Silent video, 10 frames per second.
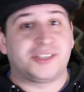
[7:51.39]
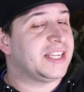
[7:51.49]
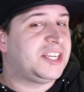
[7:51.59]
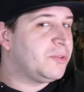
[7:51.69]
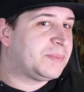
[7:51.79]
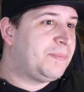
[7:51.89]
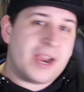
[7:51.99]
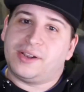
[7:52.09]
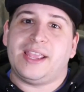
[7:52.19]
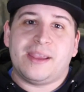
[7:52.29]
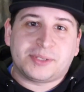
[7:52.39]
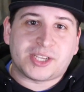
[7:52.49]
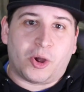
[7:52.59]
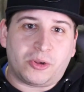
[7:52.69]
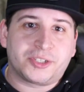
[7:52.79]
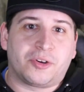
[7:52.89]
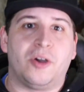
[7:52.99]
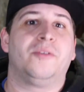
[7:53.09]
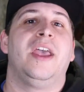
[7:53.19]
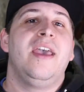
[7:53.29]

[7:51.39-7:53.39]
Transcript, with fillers: and she was barely able to hold her own,